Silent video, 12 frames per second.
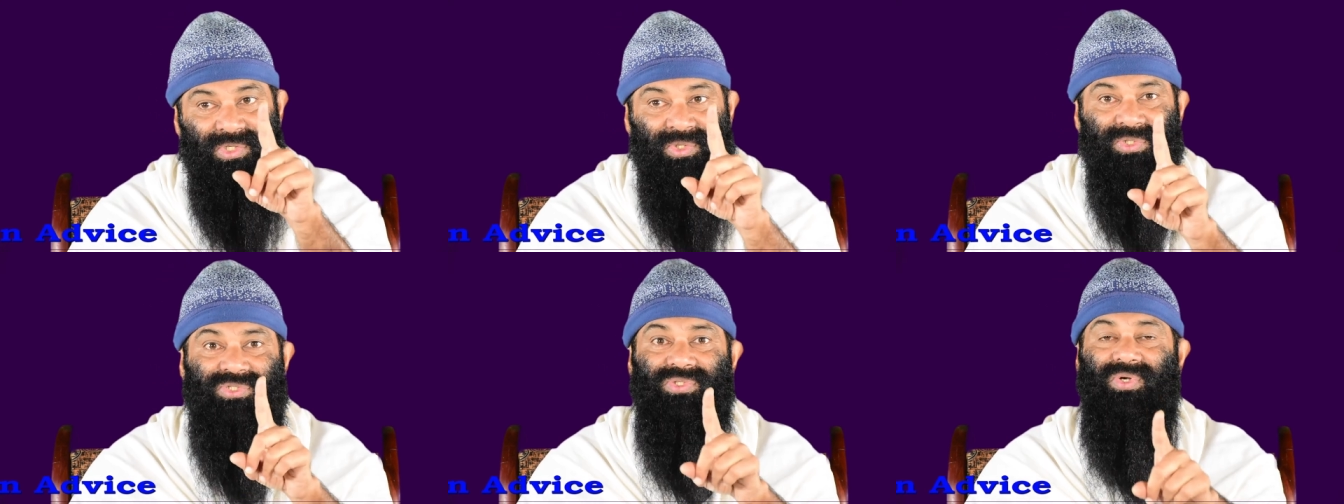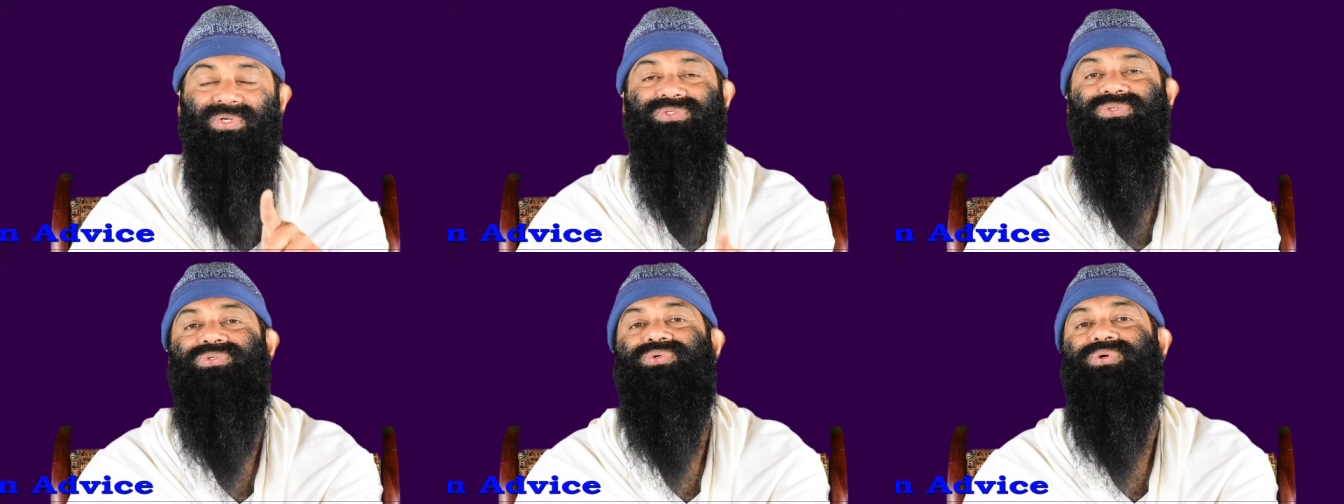You should
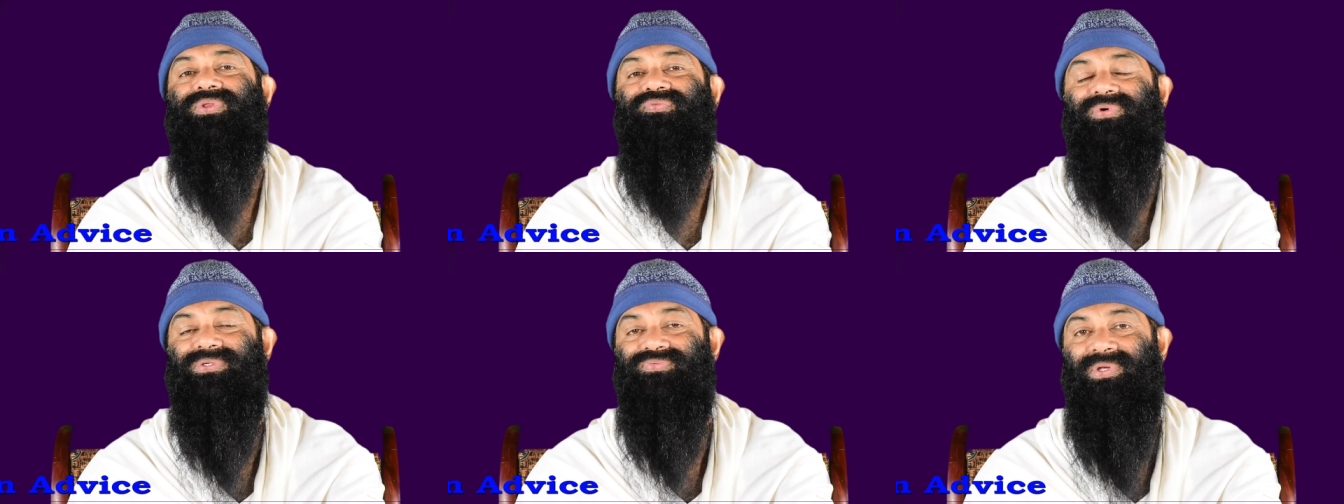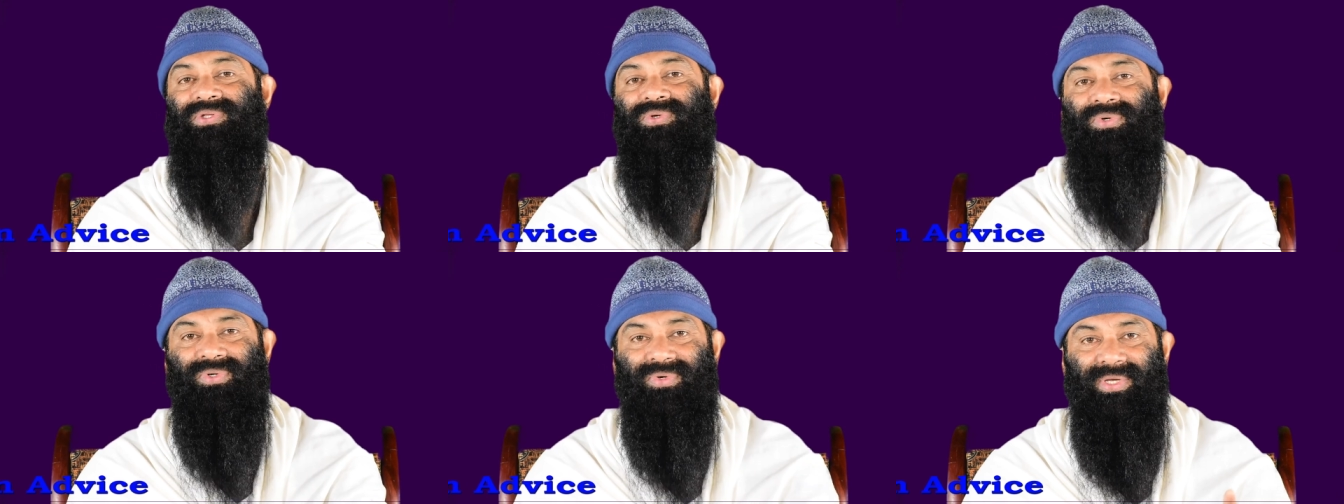also do it first. When
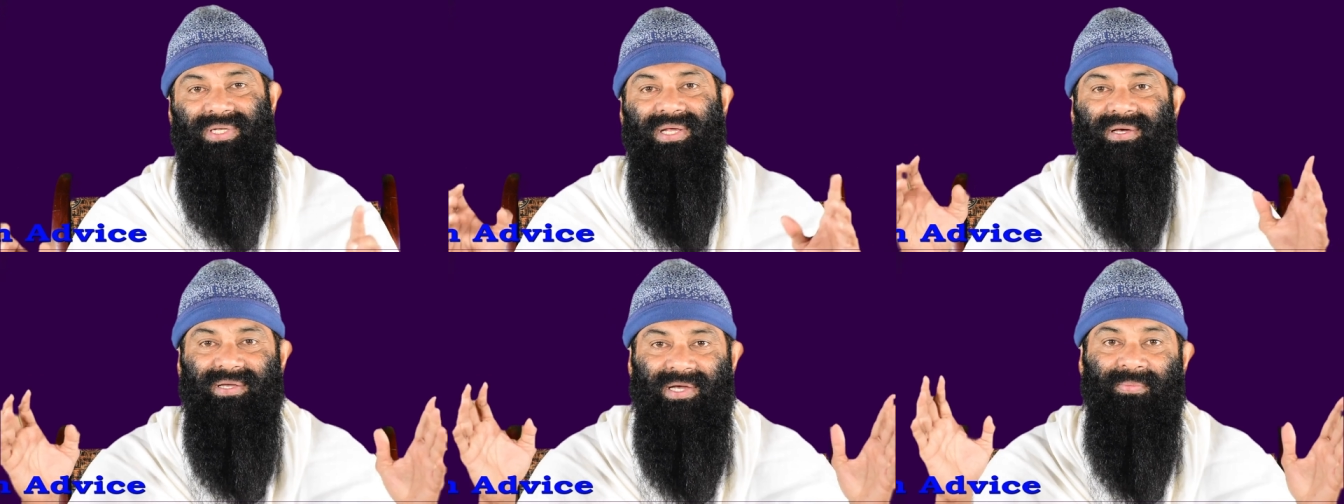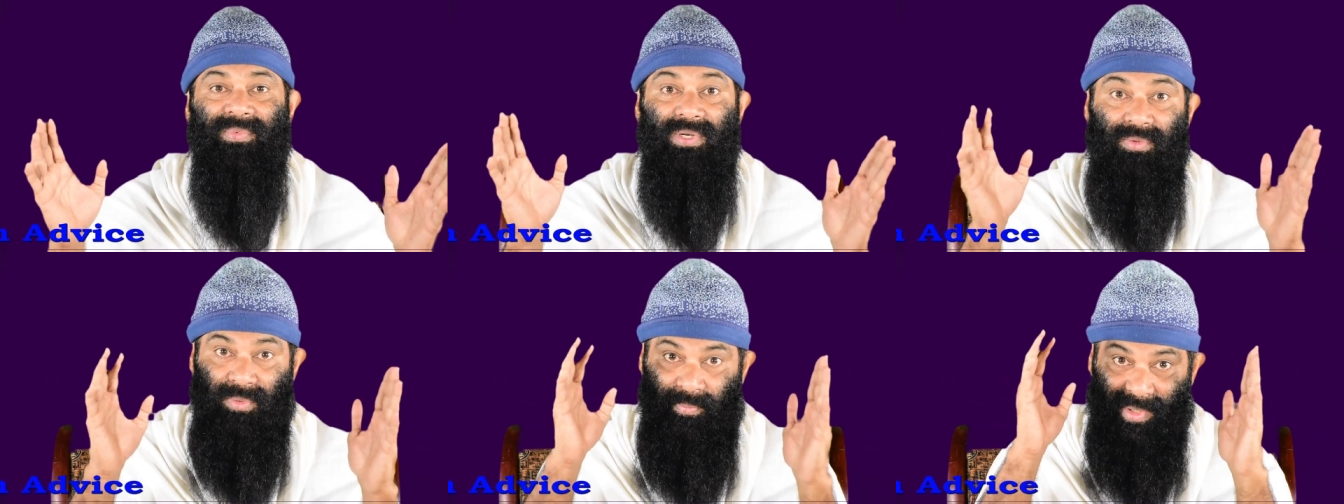you do it, government
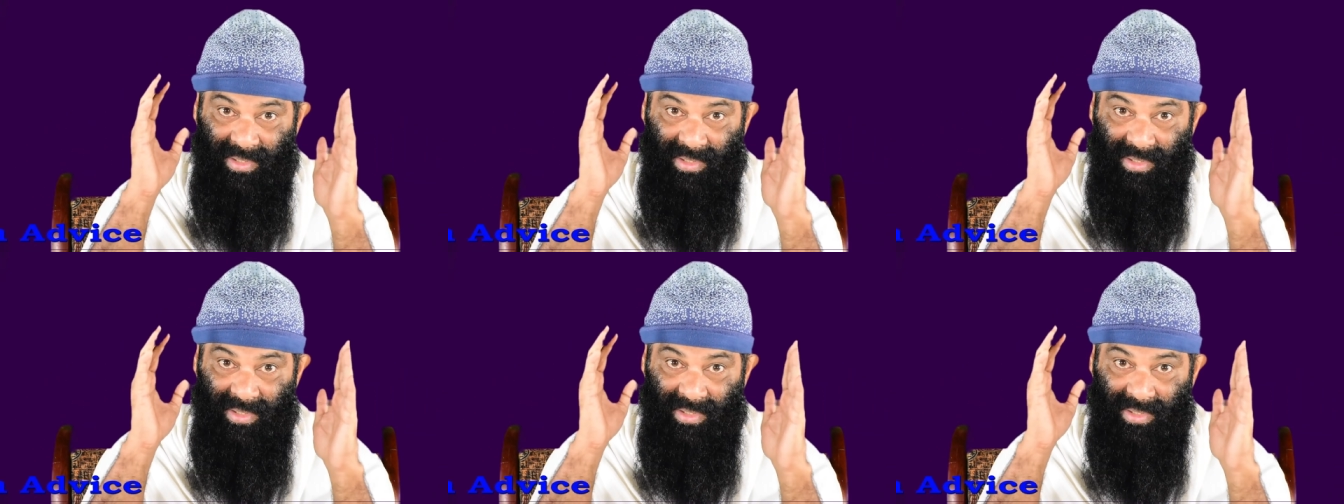will do it.